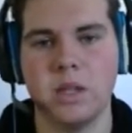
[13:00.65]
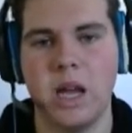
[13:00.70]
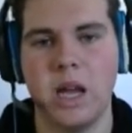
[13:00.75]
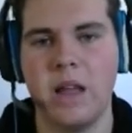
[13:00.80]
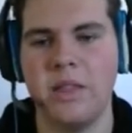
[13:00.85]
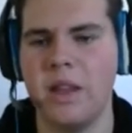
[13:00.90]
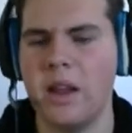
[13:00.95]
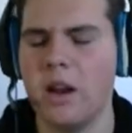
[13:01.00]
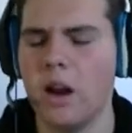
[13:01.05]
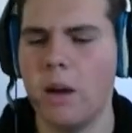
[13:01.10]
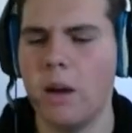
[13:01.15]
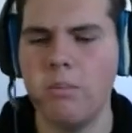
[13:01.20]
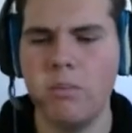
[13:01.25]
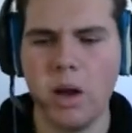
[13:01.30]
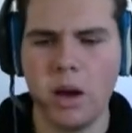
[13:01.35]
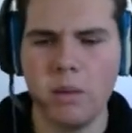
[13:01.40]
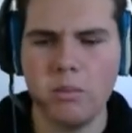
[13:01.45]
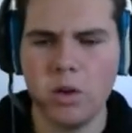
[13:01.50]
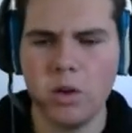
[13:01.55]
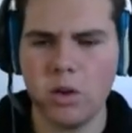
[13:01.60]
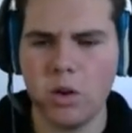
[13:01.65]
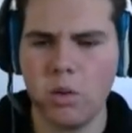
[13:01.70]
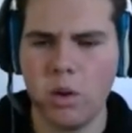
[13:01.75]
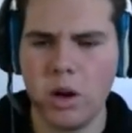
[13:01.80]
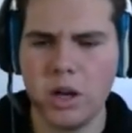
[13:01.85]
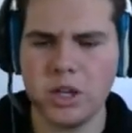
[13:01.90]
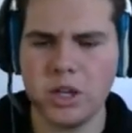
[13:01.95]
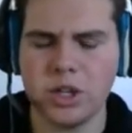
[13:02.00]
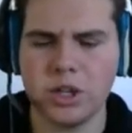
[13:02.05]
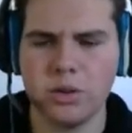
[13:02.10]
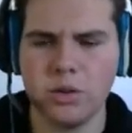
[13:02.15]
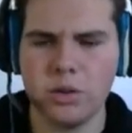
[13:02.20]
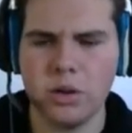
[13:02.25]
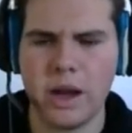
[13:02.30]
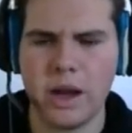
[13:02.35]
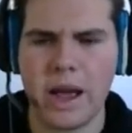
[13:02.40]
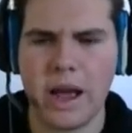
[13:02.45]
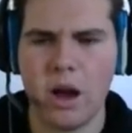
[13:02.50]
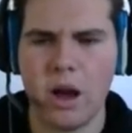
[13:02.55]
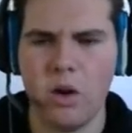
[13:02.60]
And then I'm not quite sure
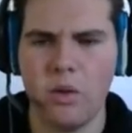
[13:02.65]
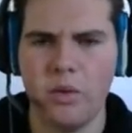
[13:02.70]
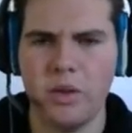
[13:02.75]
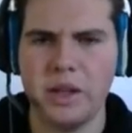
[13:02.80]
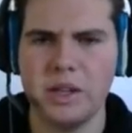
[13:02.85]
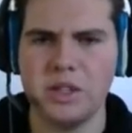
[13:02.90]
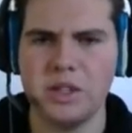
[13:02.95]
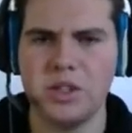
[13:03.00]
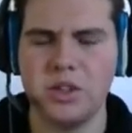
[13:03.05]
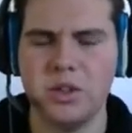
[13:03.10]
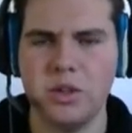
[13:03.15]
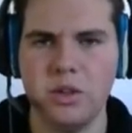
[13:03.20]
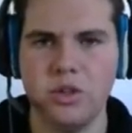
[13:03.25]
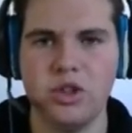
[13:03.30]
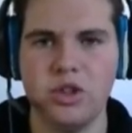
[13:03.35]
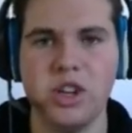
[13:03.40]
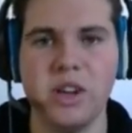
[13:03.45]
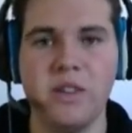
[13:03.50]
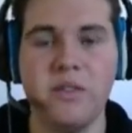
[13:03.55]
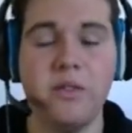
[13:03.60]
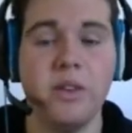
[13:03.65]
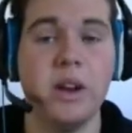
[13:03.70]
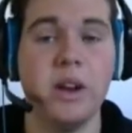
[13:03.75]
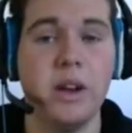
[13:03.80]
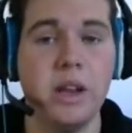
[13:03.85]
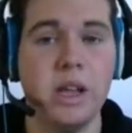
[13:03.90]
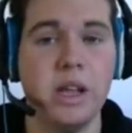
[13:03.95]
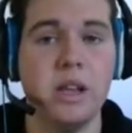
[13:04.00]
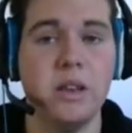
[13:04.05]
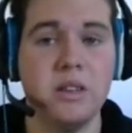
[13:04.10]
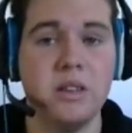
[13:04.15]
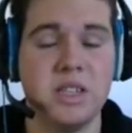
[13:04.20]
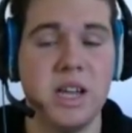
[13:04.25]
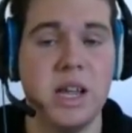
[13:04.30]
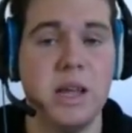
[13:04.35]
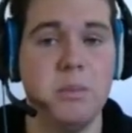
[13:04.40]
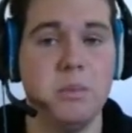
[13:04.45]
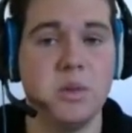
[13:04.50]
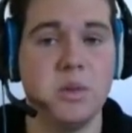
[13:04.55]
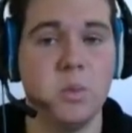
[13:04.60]
how these Gfinity
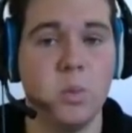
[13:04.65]
teams